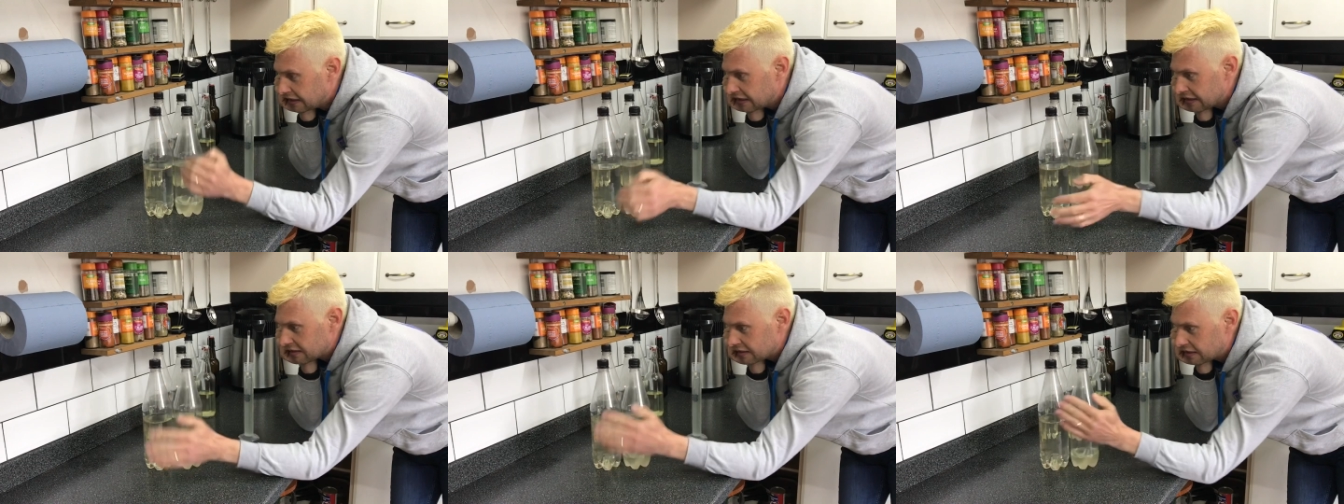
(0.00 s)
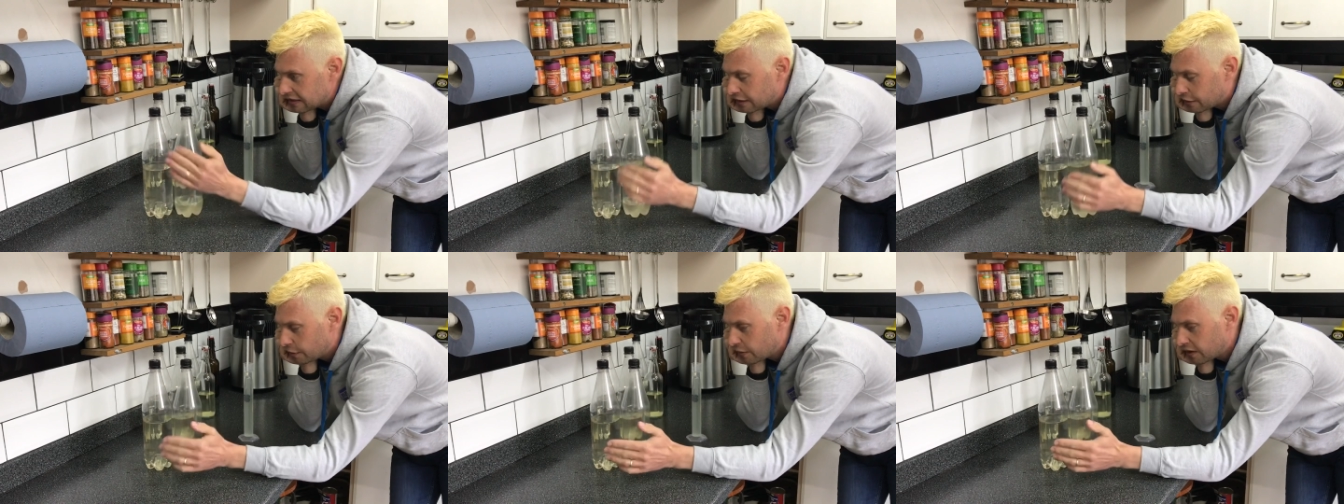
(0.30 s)
this
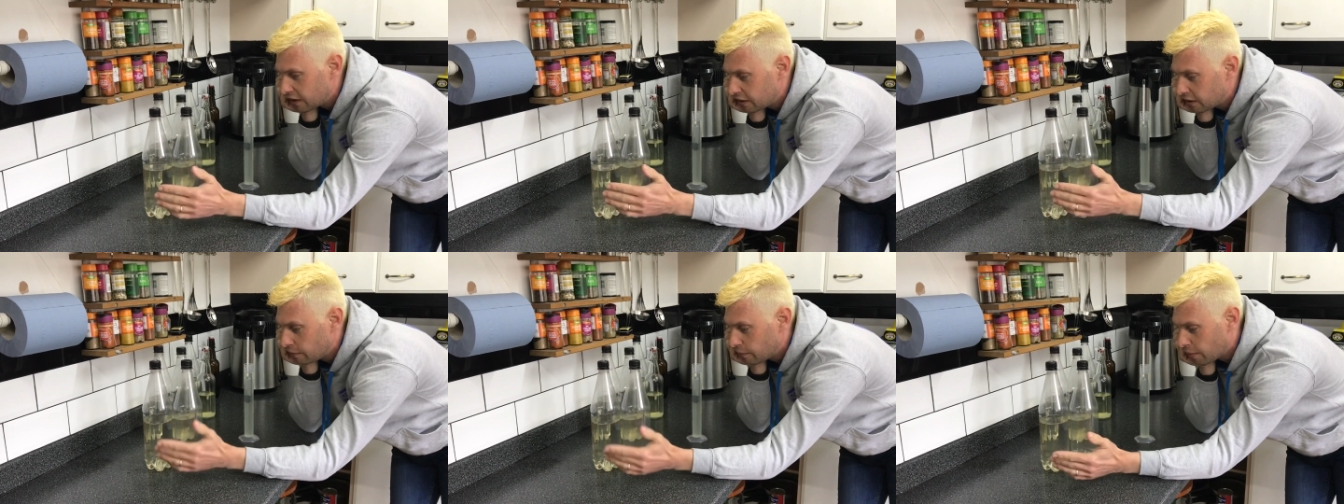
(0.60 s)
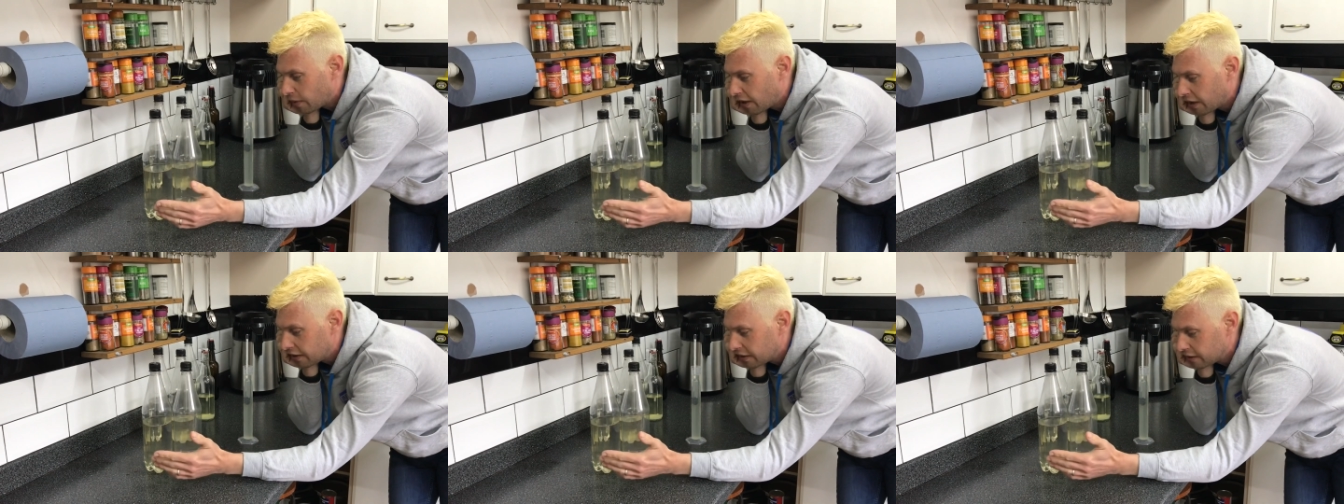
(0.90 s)
liquid
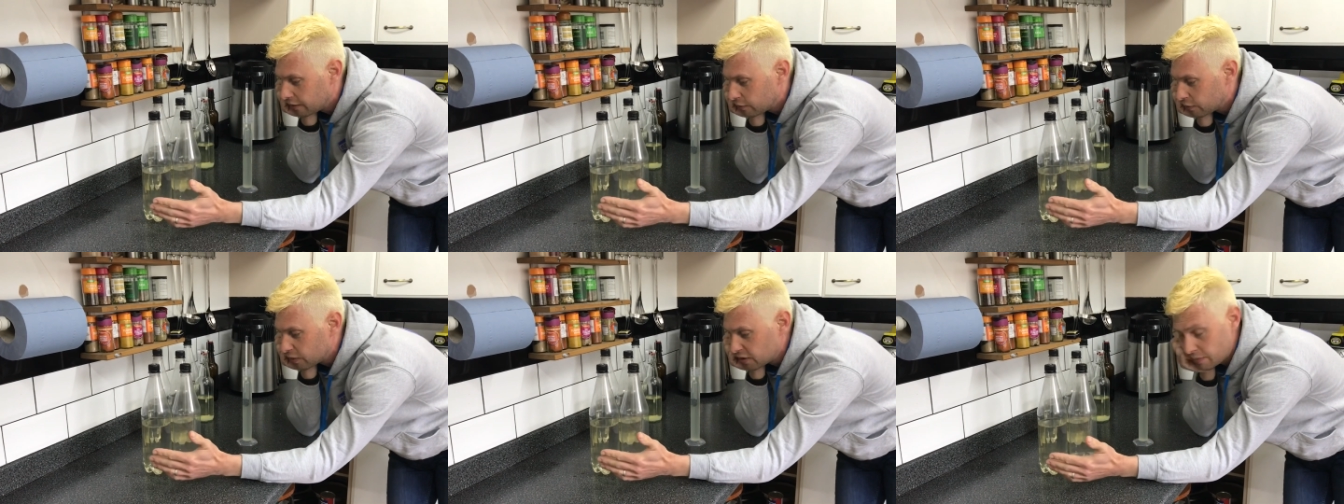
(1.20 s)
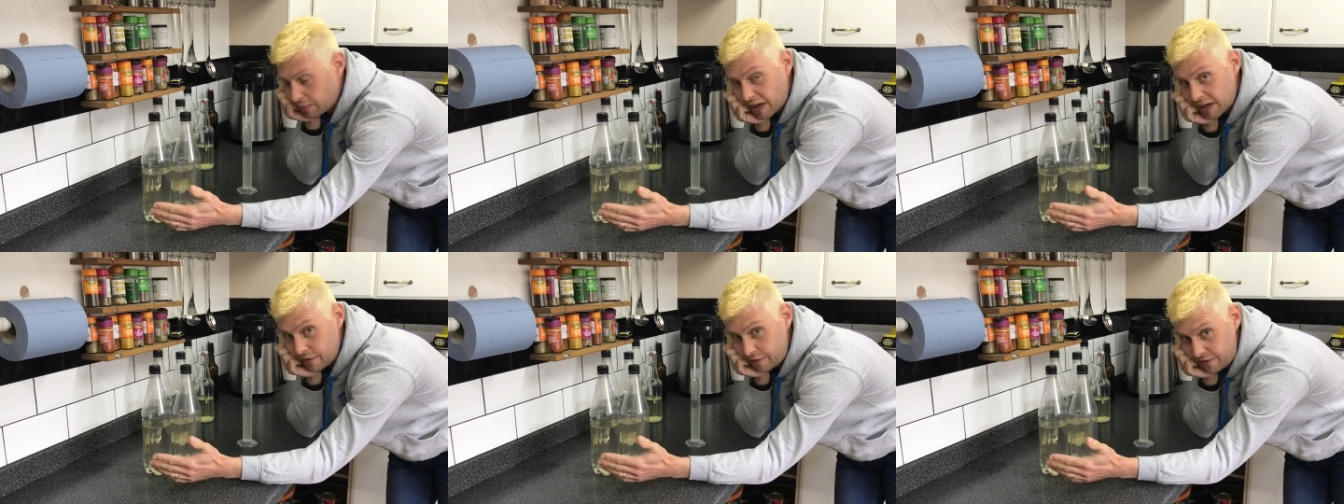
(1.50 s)
combined was
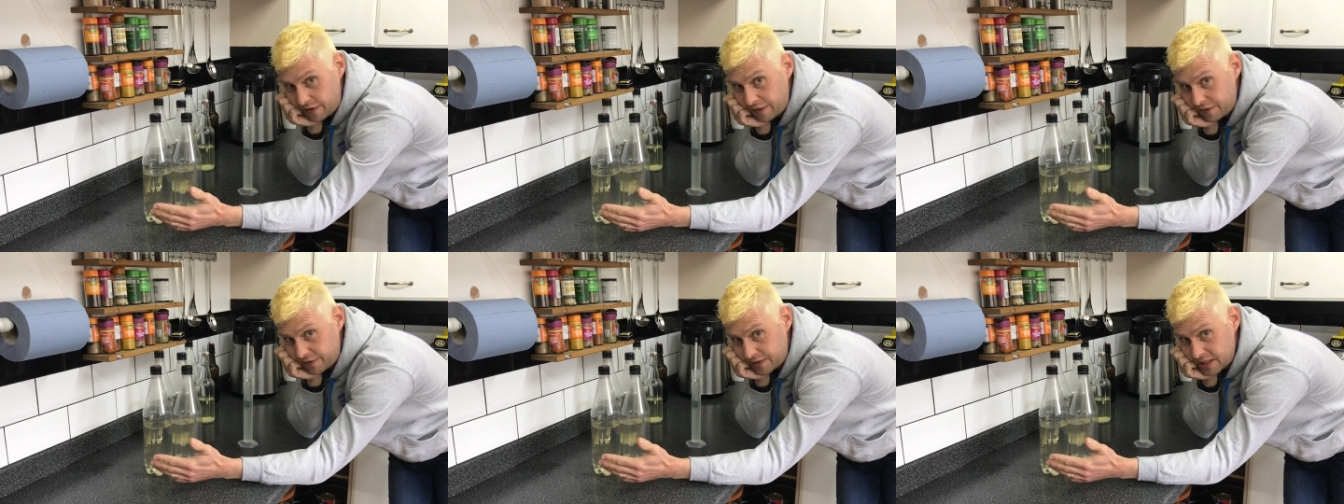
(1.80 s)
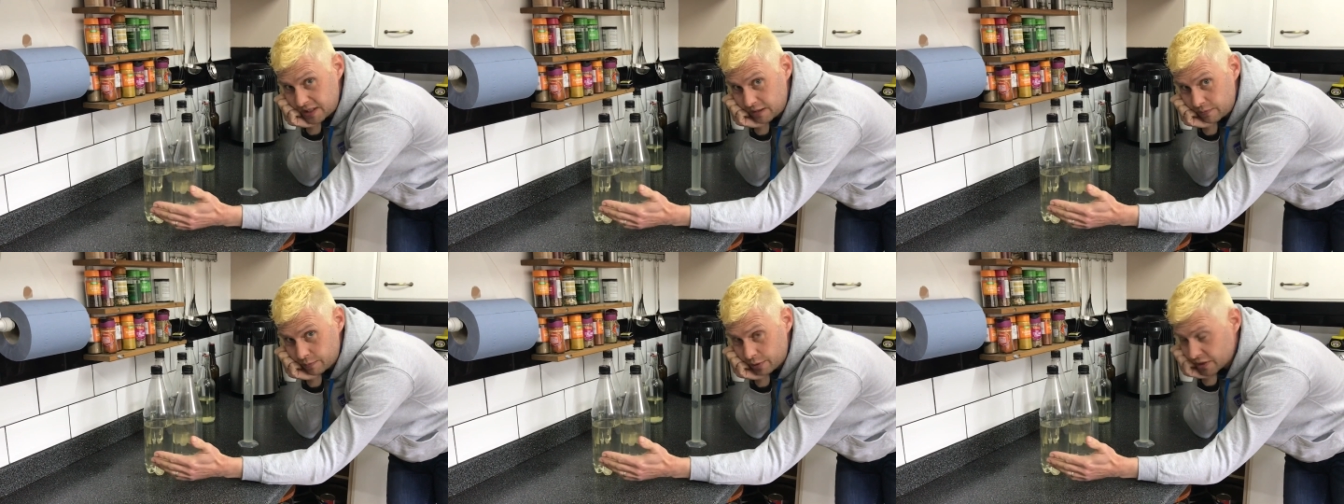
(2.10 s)
about
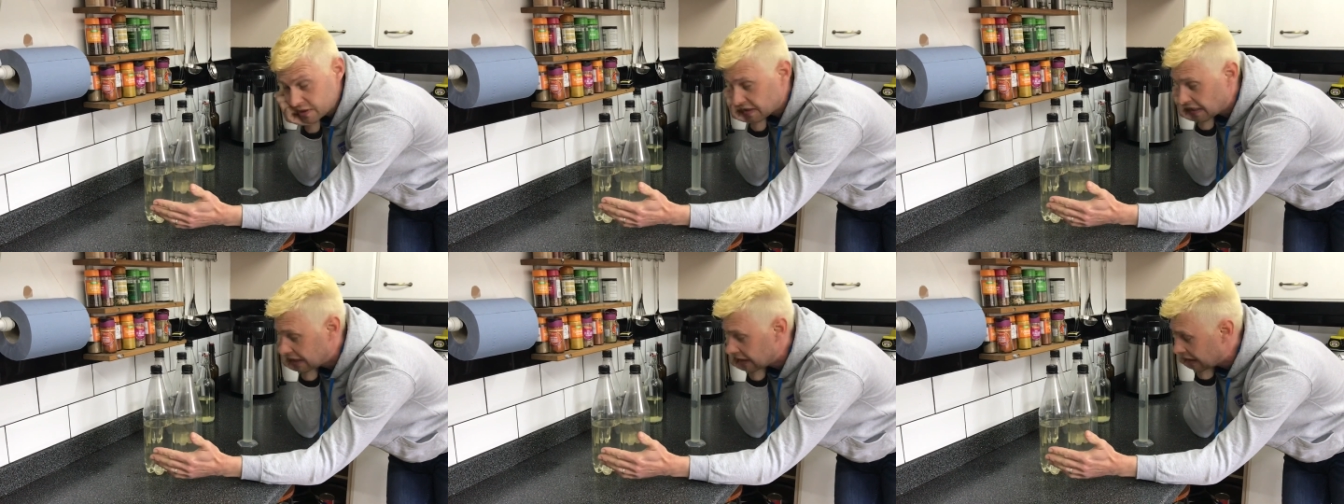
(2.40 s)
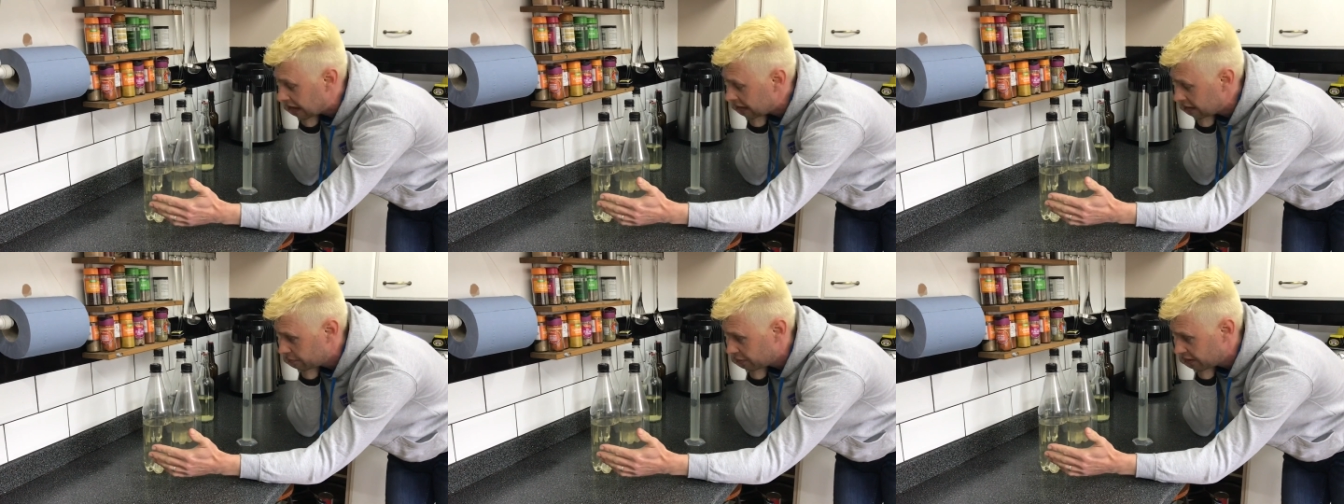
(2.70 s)
15%
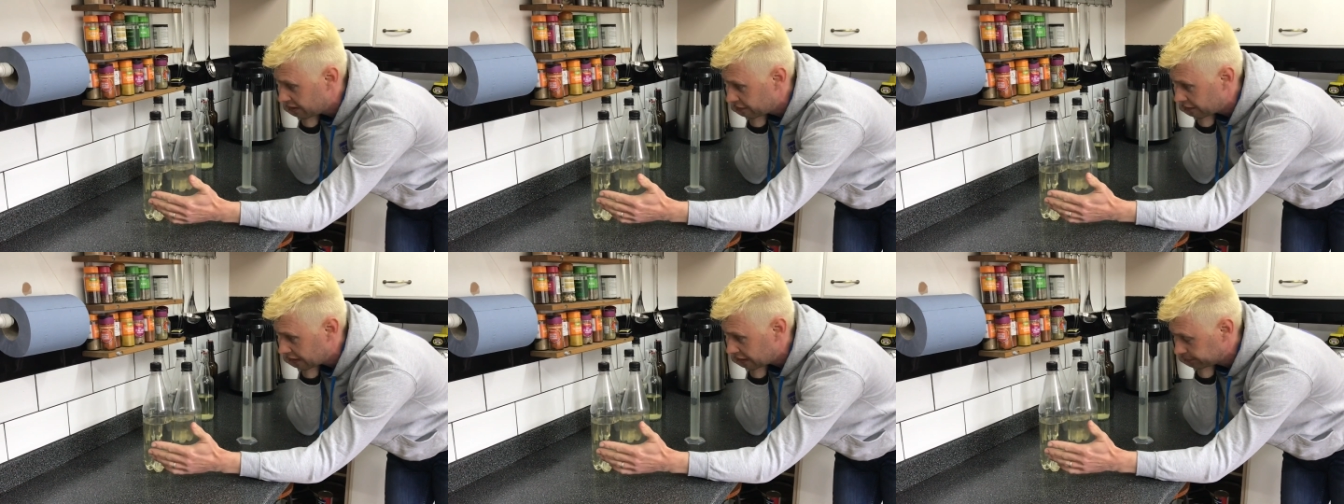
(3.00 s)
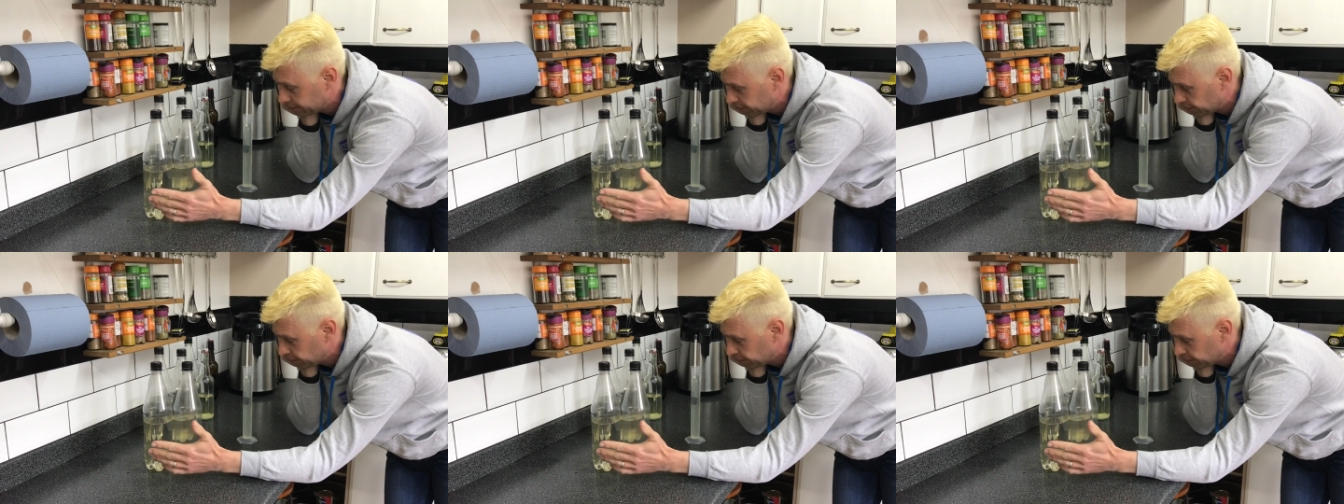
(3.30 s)
ABV.